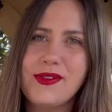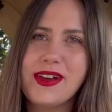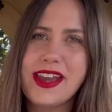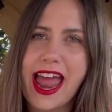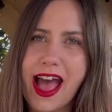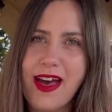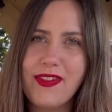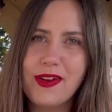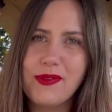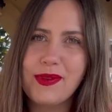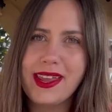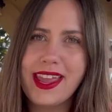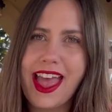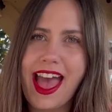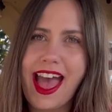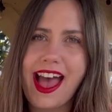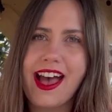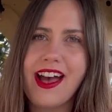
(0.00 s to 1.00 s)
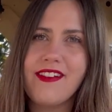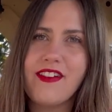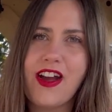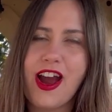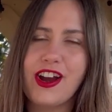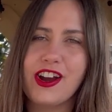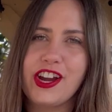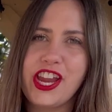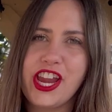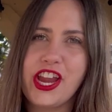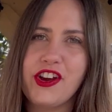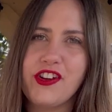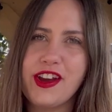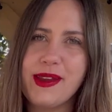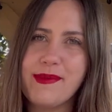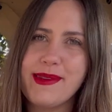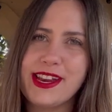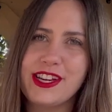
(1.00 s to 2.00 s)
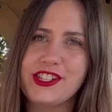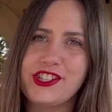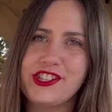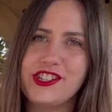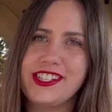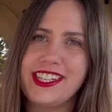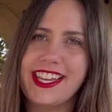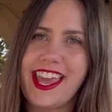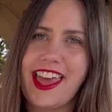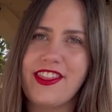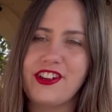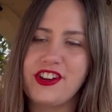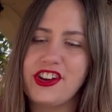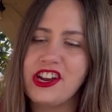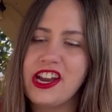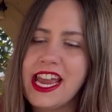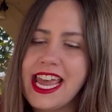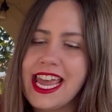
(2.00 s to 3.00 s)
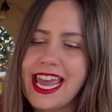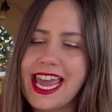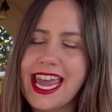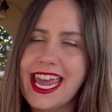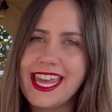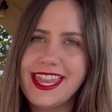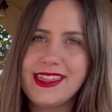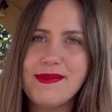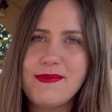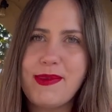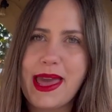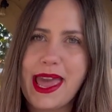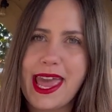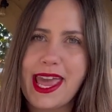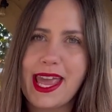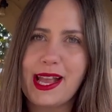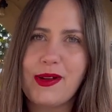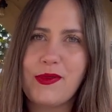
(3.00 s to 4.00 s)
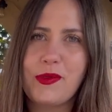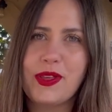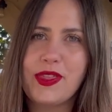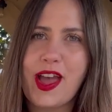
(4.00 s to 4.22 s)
now that we have our curing mixture together in the bag with